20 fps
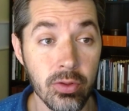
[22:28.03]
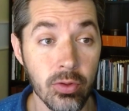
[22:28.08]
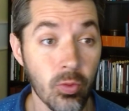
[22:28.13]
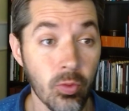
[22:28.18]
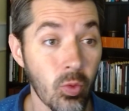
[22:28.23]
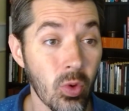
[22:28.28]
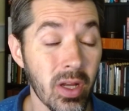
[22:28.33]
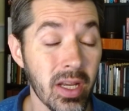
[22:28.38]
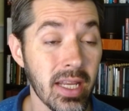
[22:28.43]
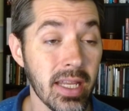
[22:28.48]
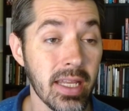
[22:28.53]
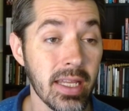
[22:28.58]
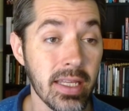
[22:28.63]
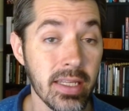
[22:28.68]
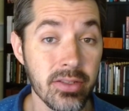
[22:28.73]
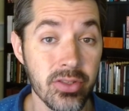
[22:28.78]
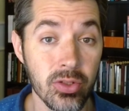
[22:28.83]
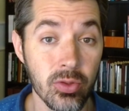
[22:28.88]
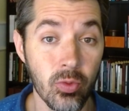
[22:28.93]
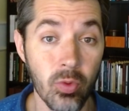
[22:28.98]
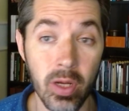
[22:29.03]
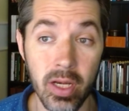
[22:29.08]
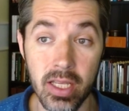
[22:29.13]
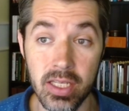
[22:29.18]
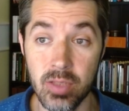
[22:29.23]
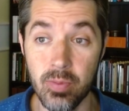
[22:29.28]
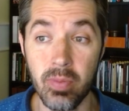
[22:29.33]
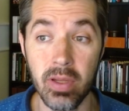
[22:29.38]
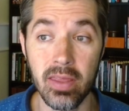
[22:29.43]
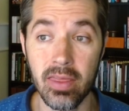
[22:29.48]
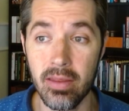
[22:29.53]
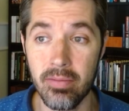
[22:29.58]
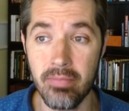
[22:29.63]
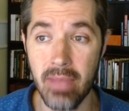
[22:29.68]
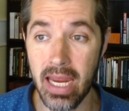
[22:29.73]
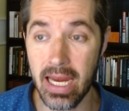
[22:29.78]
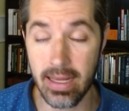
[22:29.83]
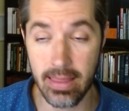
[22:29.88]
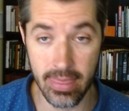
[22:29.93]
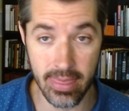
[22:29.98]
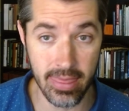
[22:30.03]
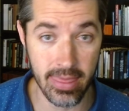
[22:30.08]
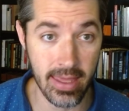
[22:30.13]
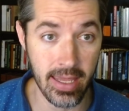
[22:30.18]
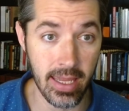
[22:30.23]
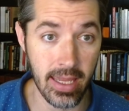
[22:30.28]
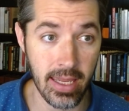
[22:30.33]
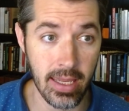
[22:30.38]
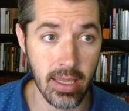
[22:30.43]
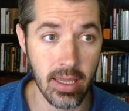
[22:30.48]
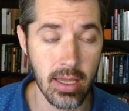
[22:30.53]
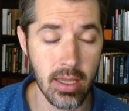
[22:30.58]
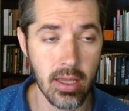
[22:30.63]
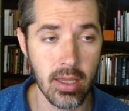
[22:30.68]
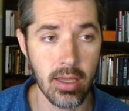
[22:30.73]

or what is or what has been the main thing.